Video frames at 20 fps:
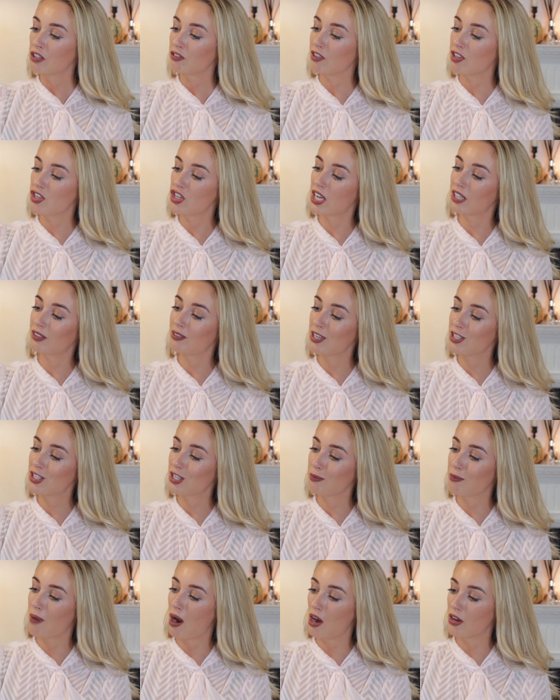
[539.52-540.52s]

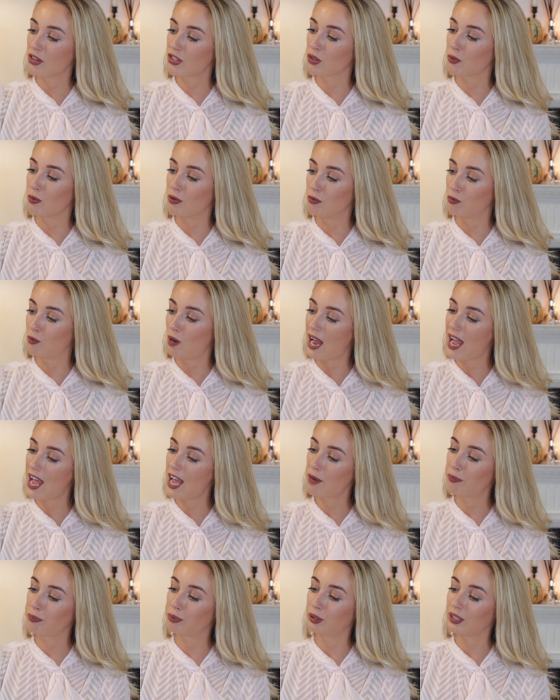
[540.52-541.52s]
Regenerating Mask with
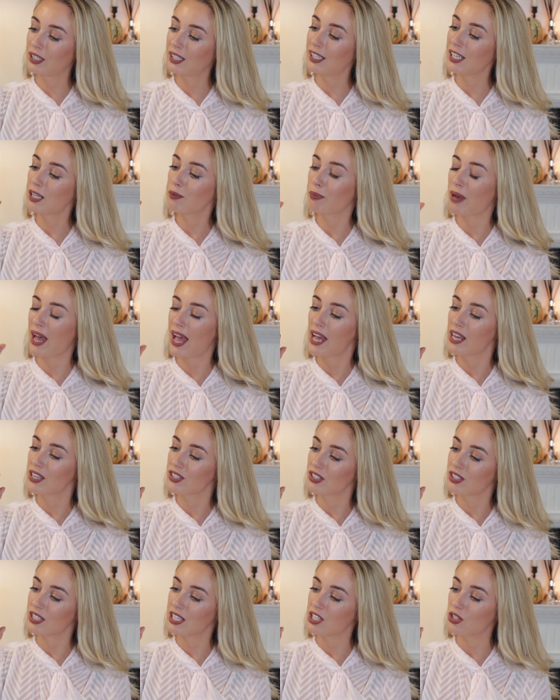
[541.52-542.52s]
Rare Prickly
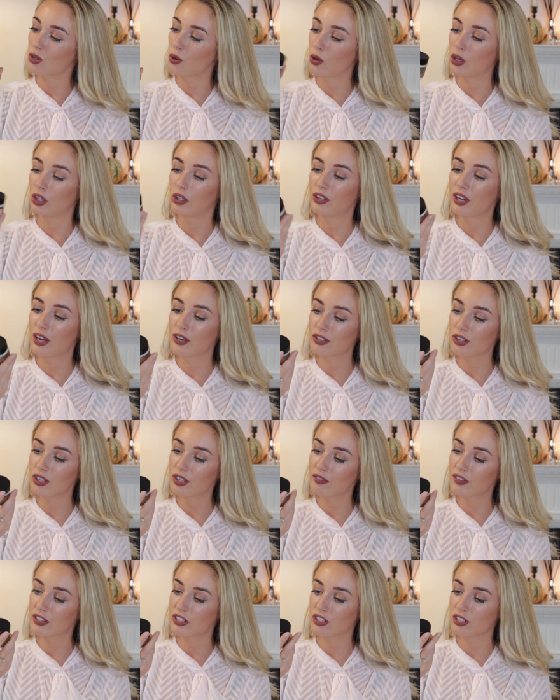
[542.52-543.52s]
Pear Seed Oil. Now, I don't
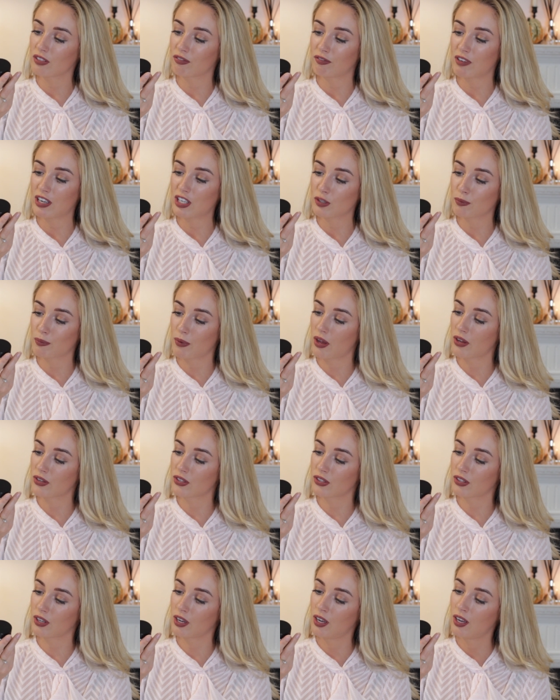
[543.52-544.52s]
know if this is a face
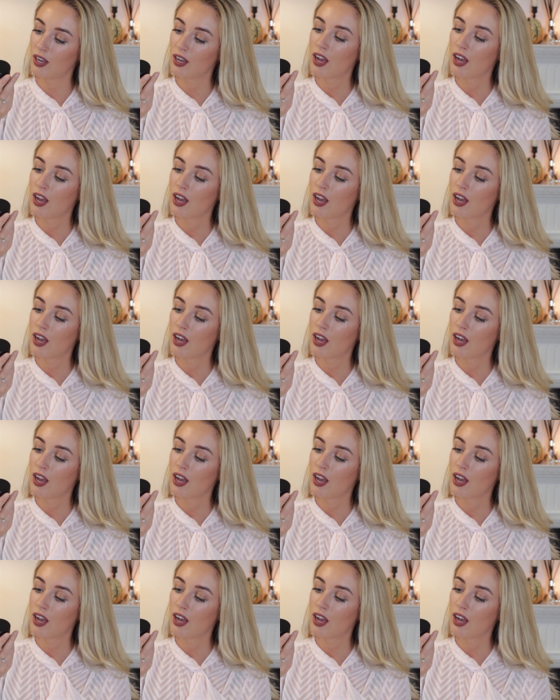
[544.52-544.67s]
mask.